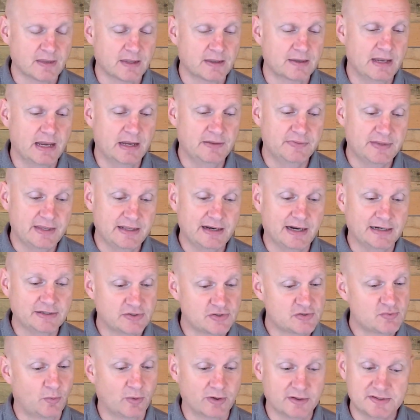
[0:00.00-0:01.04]
And then I
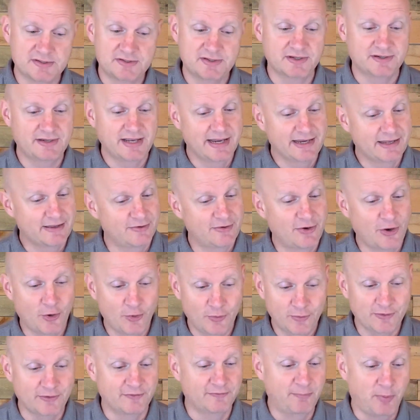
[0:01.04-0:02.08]
just want us to take a
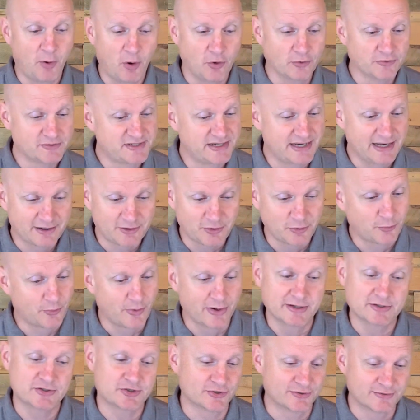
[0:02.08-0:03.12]
note of Paul's
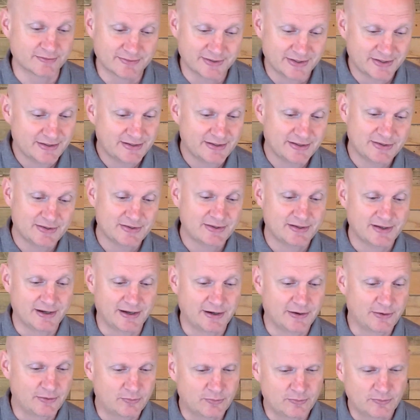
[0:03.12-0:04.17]
declaration.
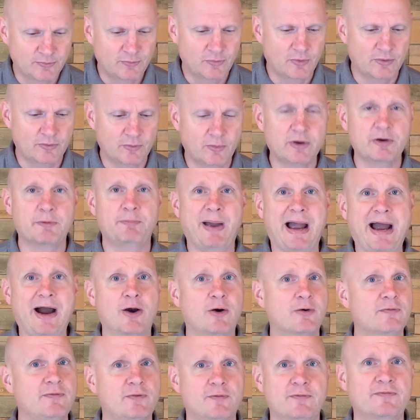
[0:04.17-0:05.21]
What a
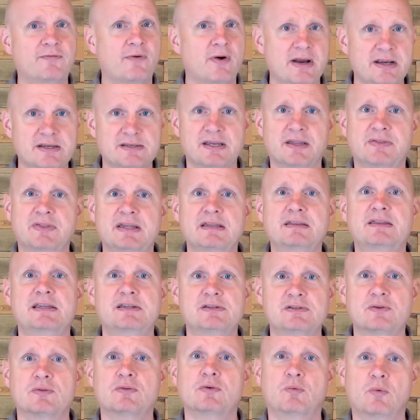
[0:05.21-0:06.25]
powerful phrase. I think
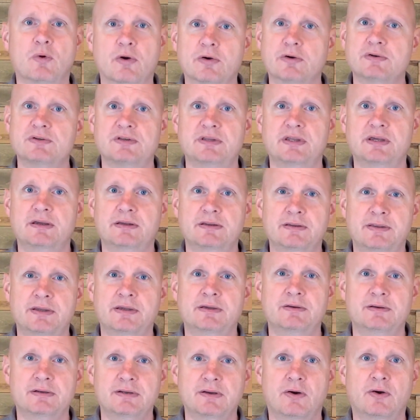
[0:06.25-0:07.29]
these are the words
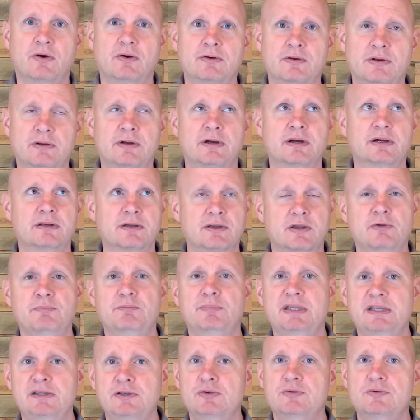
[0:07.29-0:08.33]
that can
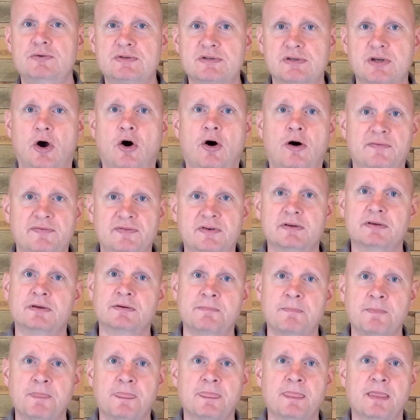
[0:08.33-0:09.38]
be used
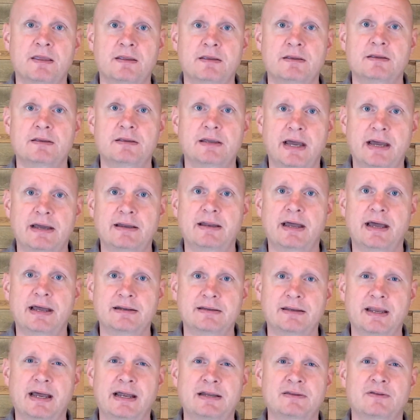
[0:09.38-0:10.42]
often
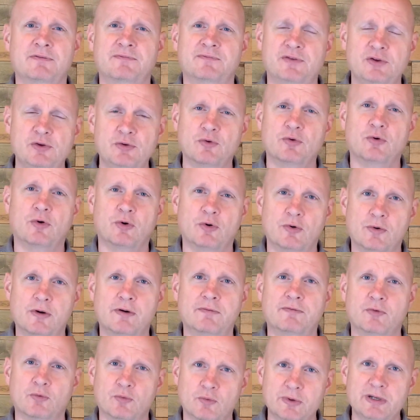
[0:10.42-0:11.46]
at the funeral
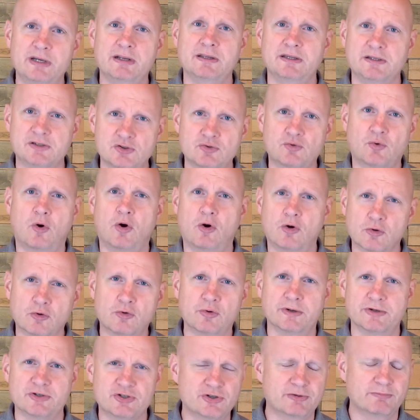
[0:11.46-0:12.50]
of a really strong
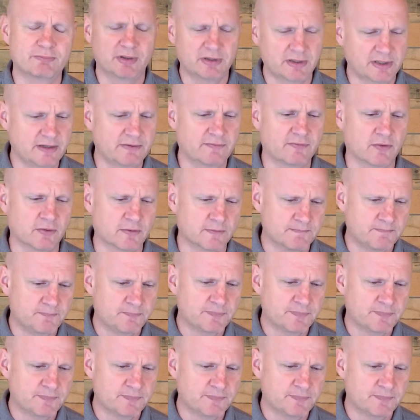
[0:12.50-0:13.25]
Christian believer.